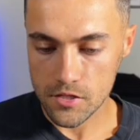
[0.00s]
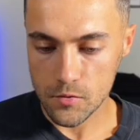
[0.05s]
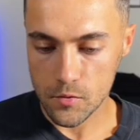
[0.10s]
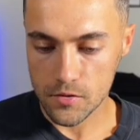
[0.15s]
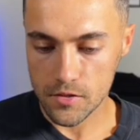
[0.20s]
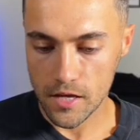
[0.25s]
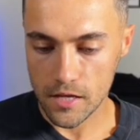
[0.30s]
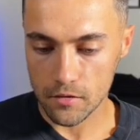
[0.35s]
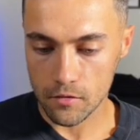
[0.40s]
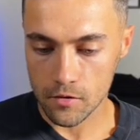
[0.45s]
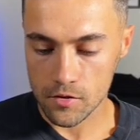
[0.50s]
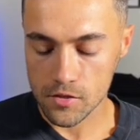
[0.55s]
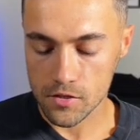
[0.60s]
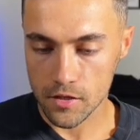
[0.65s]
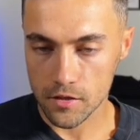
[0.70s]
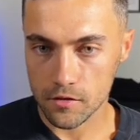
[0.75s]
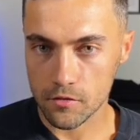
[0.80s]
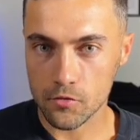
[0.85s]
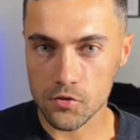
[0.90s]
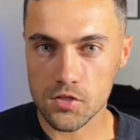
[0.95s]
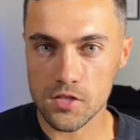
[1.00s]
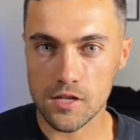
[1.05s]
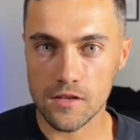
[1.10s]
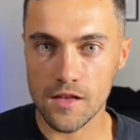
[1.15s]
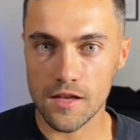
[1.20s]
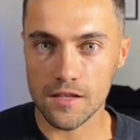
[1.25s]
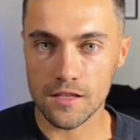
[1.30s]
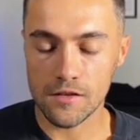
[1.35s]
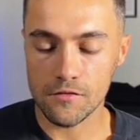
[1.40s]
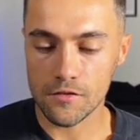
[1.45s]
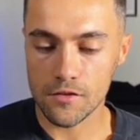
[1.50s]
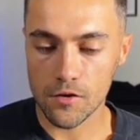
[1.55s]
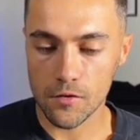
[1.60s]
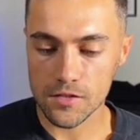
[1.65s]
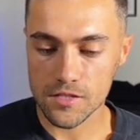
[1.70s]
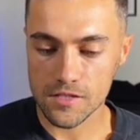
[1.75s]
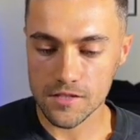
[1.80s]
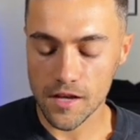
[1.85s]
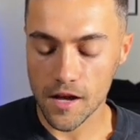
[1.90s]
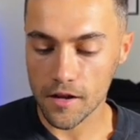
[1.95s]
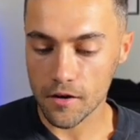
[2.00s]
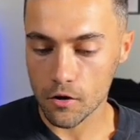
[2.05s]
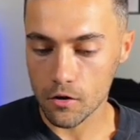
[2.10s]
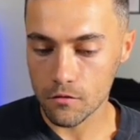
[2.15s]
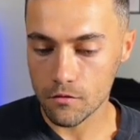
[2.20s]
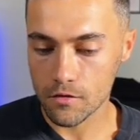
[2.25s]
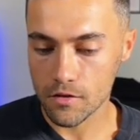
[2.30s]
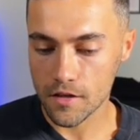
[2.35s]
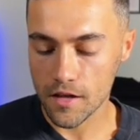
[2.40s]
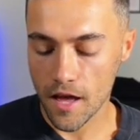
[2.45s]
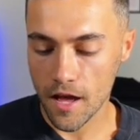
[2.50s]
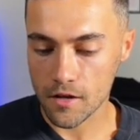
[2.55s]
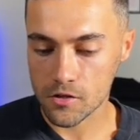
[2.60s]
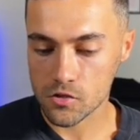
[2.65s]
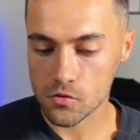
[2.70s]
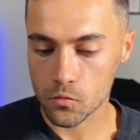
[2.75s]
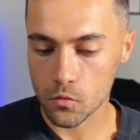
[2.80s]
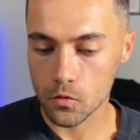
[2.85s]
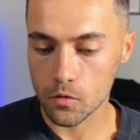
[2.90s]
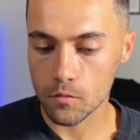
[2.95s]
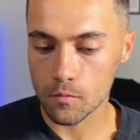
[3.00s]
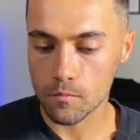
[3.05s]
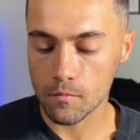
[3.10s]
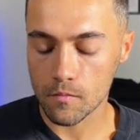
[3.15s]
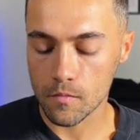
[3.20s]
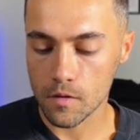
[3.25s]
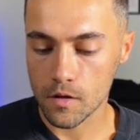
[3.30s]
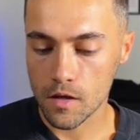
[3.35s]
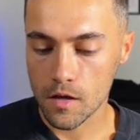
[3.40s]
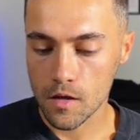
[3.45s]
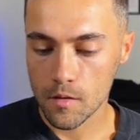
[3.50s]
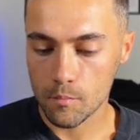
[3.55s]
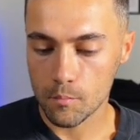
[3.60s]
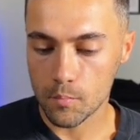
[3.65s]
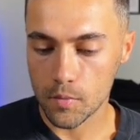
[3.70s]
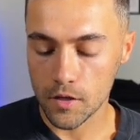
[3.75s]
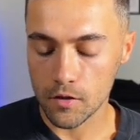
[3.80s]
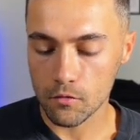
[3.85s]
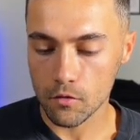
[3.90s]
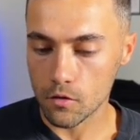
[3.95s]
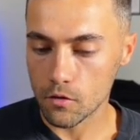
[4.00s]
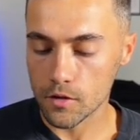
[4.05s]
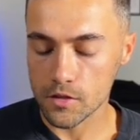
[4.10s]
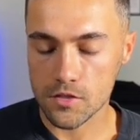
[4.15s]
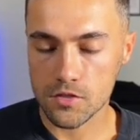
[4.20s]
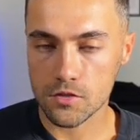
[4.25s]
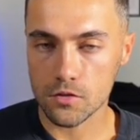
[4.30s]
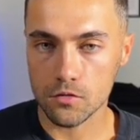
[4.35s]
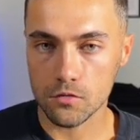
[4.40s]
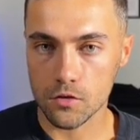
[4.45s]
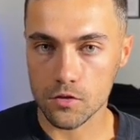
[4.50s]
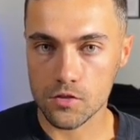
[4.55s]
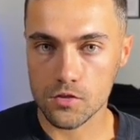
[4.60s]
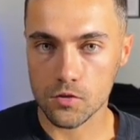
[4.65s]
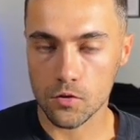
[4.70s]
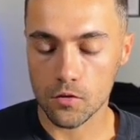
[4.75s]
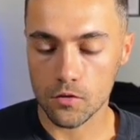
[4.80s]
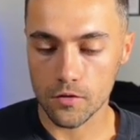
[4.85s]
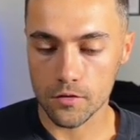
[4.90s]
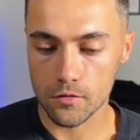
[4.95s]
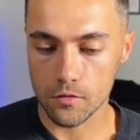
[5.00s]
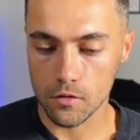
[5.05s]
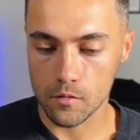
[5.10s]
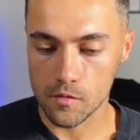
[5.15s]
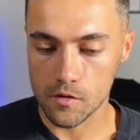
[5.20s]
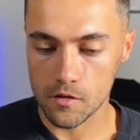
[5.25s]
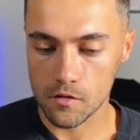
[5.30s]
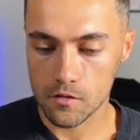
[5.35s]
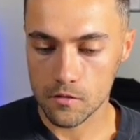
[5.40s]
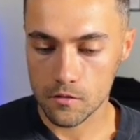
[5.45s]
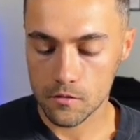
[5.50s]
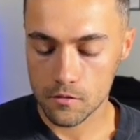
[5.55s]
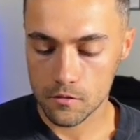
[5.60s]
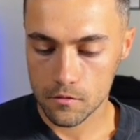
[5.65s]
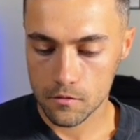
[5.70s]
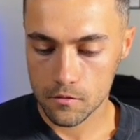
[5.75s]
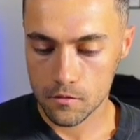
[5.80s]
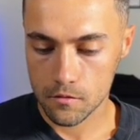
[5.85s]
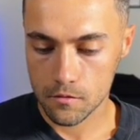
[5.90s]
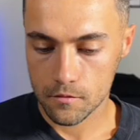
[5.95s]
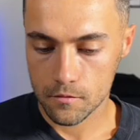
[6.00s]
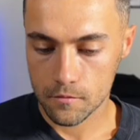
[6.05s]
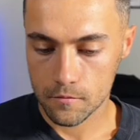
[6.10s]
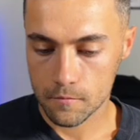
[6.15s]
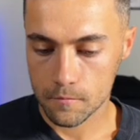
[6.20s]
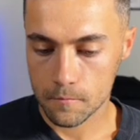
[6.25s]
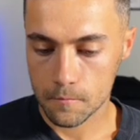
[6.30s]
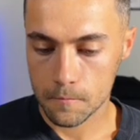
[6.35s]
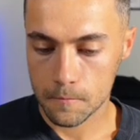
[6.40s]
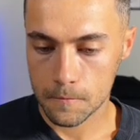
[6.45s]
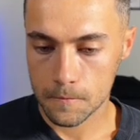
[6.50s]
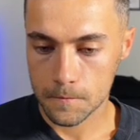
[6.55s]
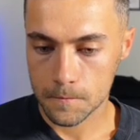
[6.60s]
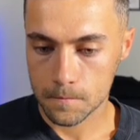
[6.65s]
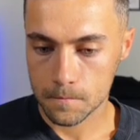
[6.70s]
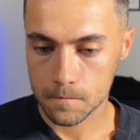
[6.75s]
see what that looks like. You'll see that even though it's not over the actual B-roll, it still looks totally normal. Quarterbacks into